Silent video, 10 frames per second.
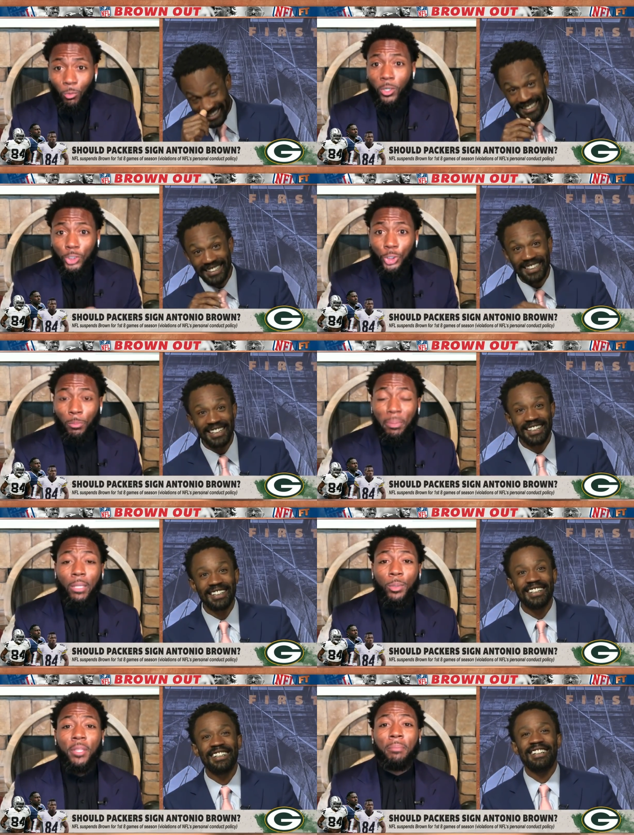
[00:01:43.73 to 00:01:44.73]
Speaker 1: want you to
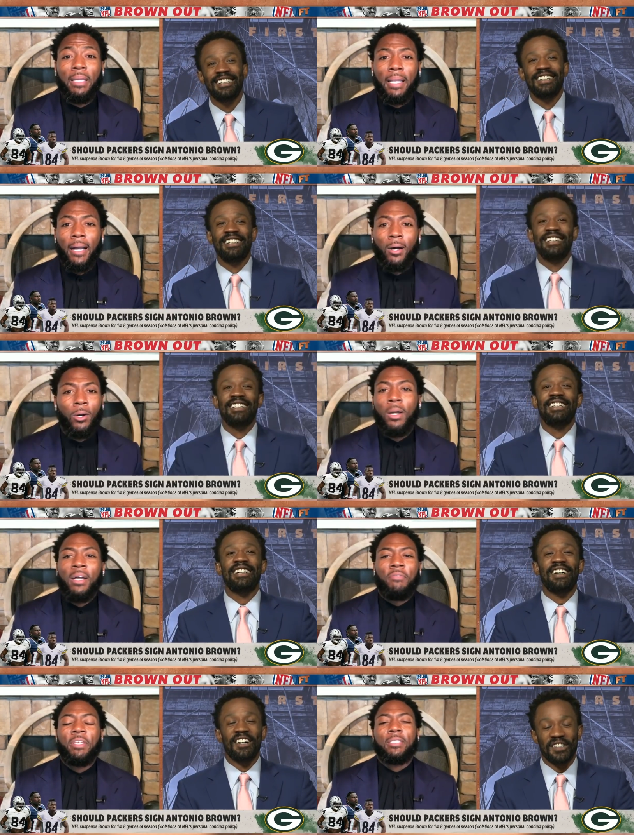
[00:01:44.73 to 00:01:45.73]
be with me now.
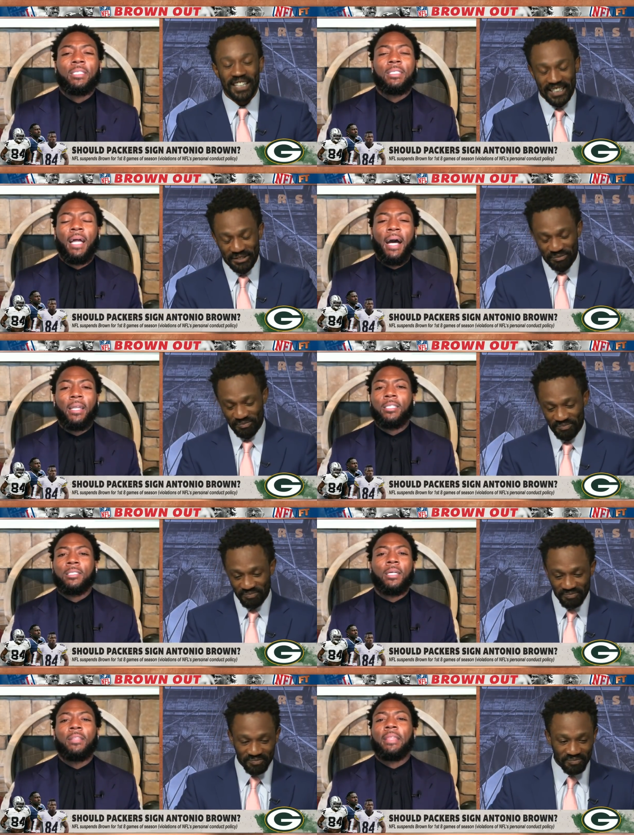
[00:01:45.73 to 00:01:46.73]
This okay. is not
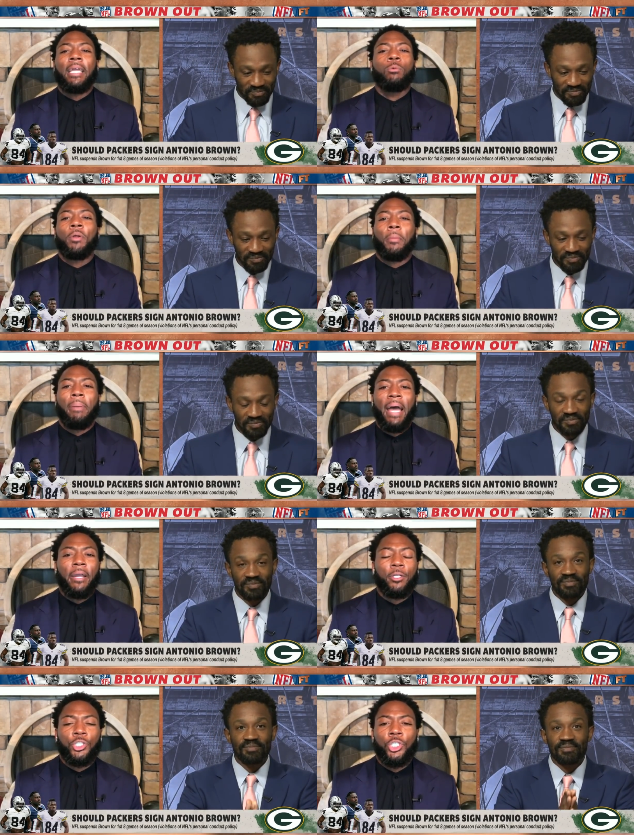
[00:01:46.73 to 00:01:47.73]
a, a, thing where the
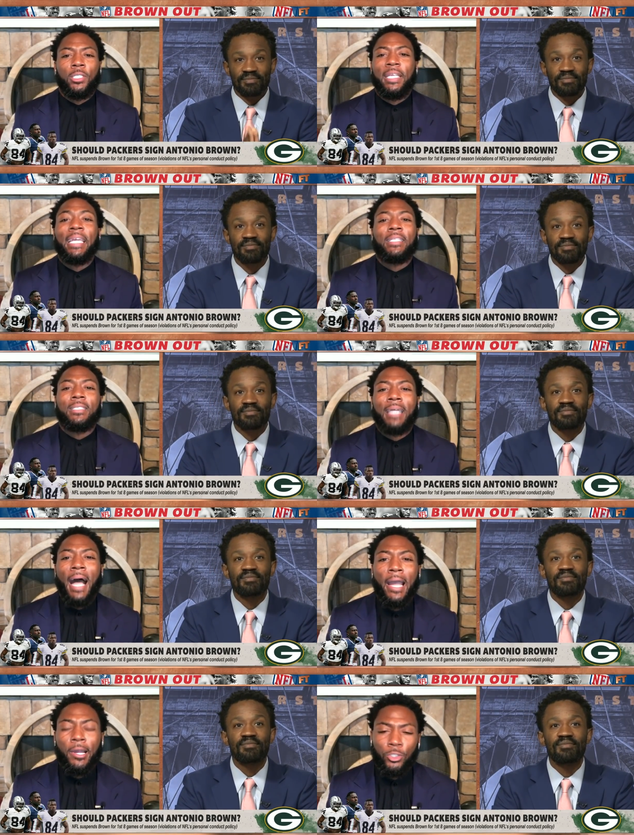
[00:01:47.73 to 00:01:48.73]
Packers should kick the
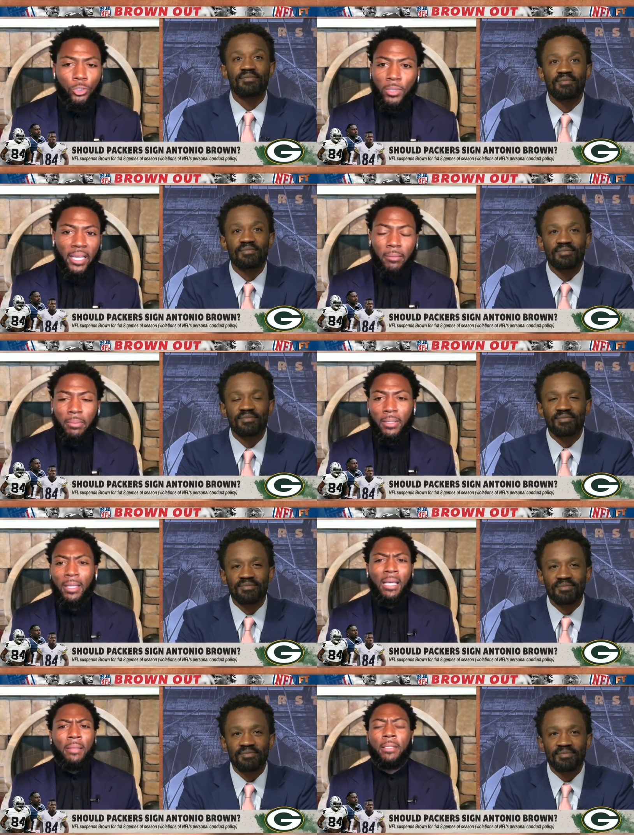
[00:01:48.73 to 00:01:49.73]
tires on AB.
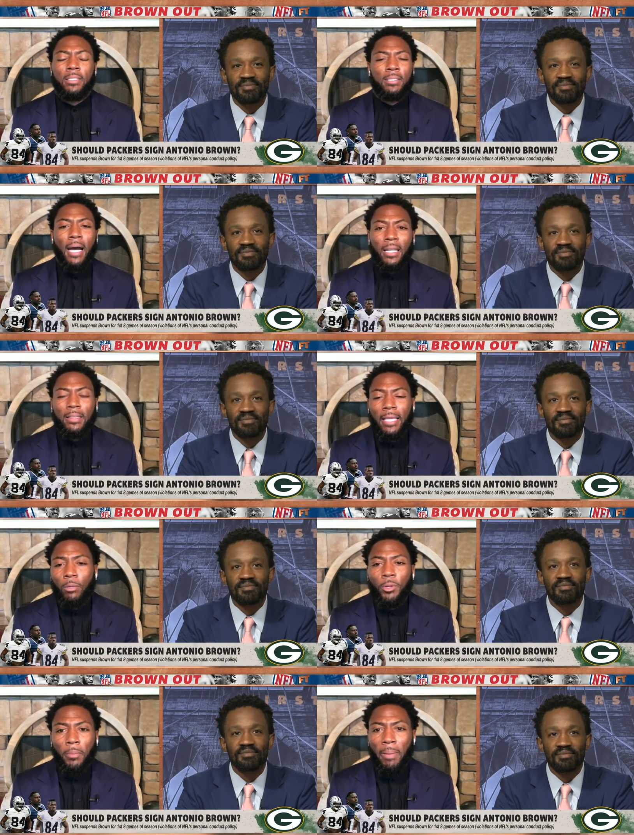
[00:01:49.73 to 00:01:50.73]
This is not a
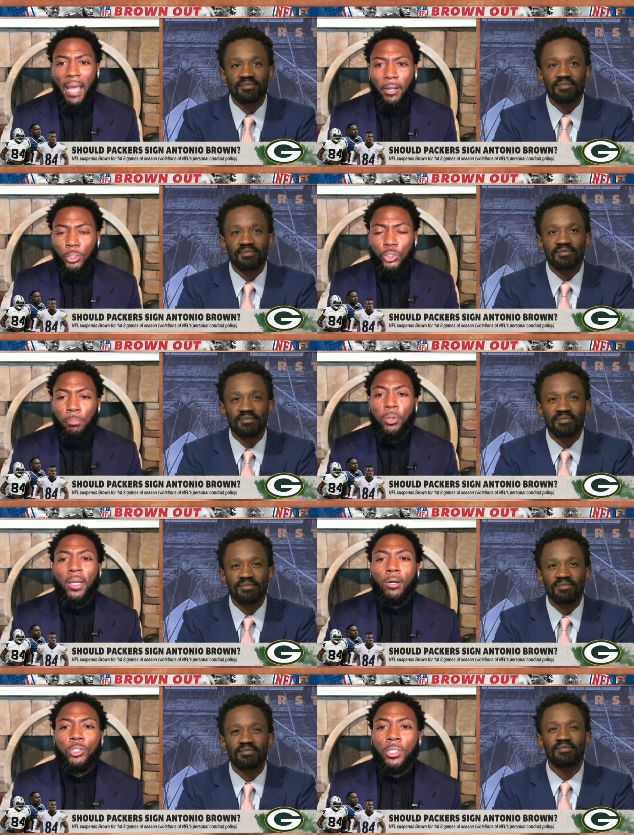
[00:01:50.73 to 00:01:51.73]
thing where the Packers should put
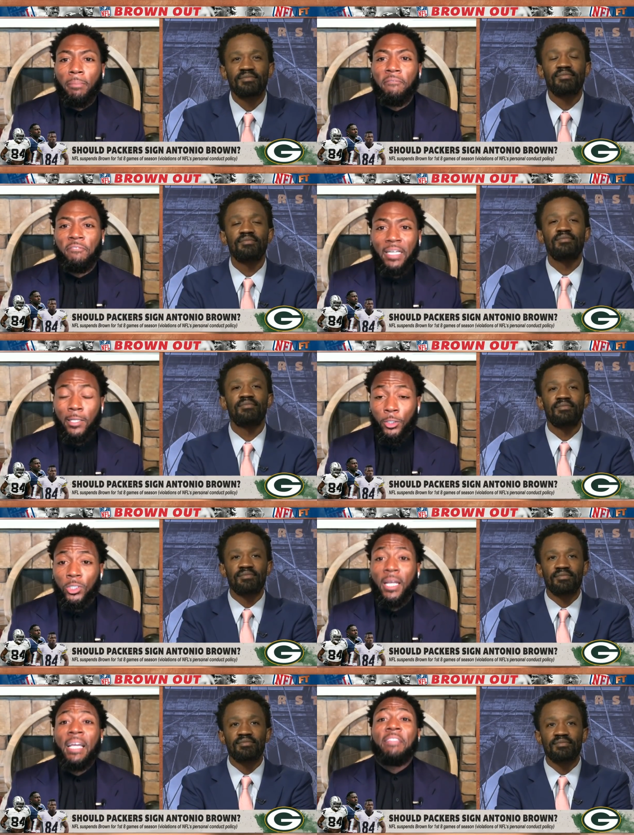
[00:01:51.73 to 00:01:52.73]
out some
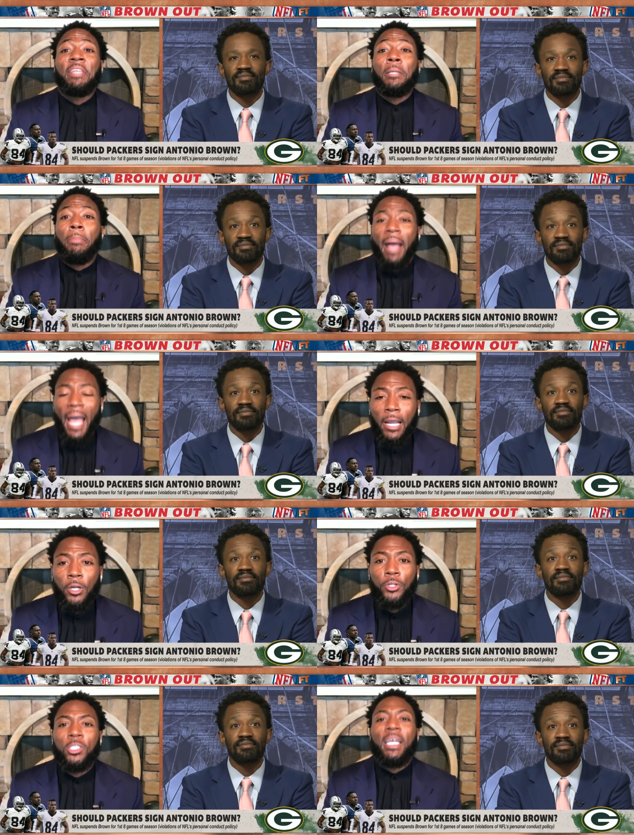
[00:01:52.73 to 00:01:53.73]
feelers. The
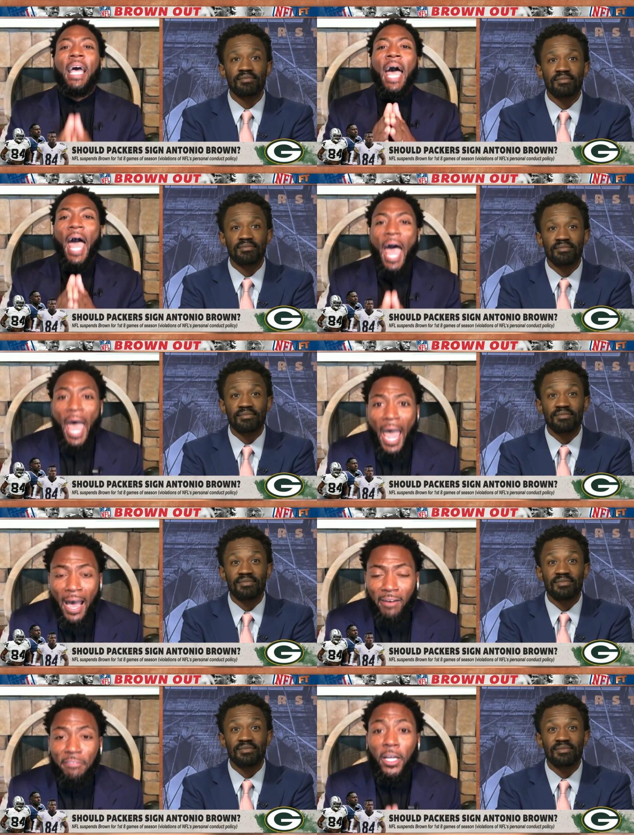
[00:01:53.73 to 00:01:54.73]
Packers
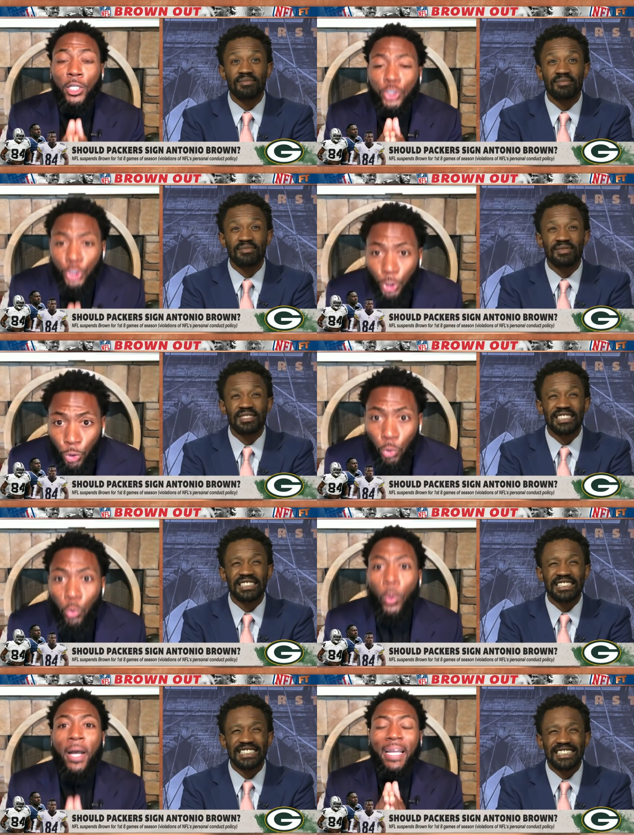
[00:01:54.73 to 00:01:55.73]
have
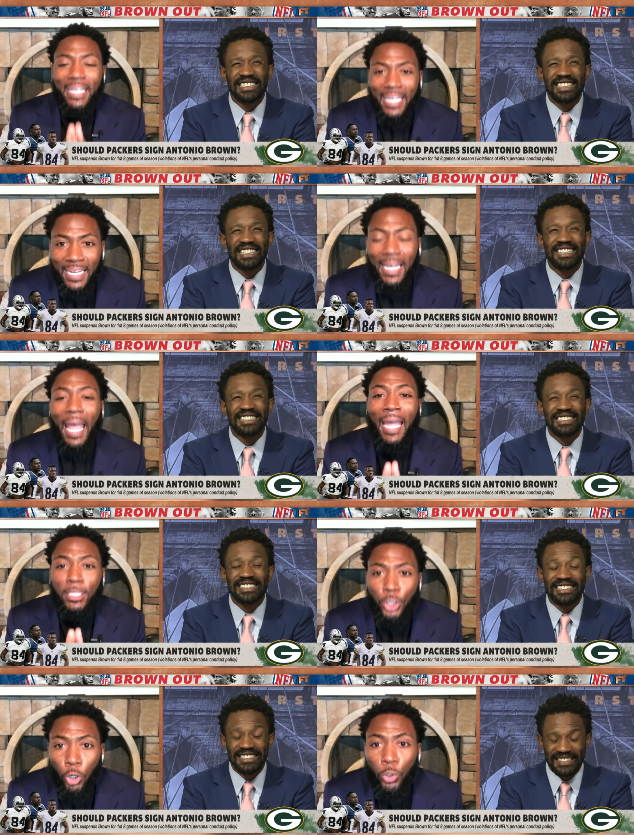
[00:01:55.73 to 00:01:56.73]
to get
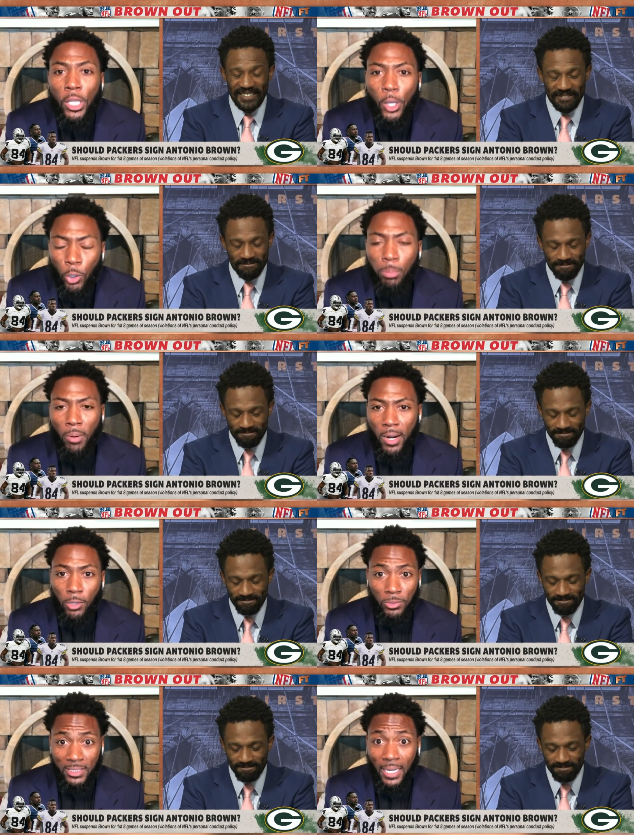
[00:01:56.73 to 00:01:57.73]
Antonio
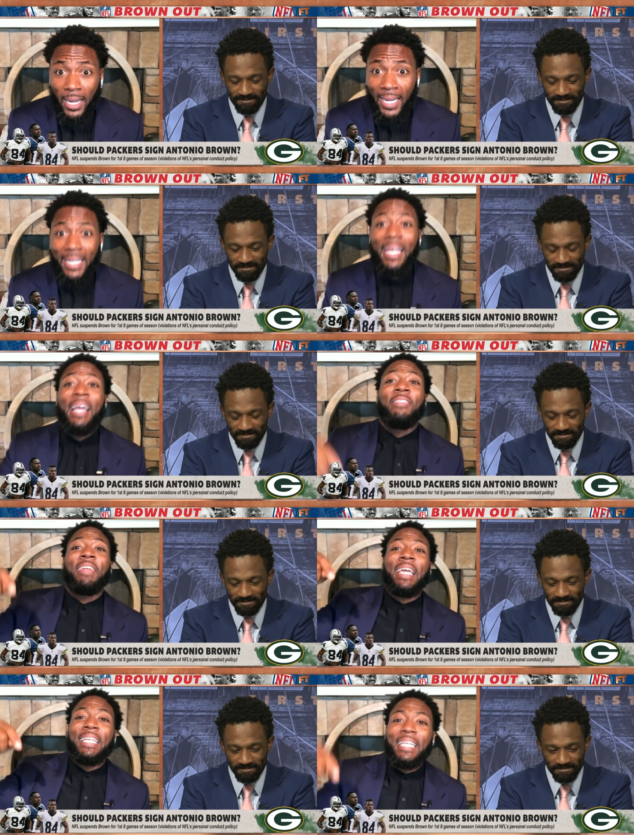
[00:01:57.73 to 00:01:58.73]
Brown signed.
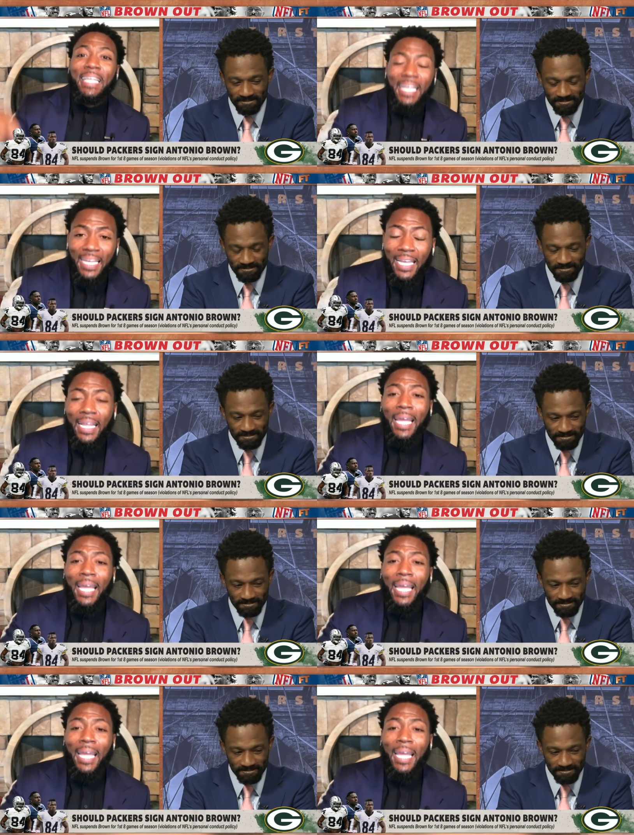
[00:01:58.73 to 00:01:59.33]
They need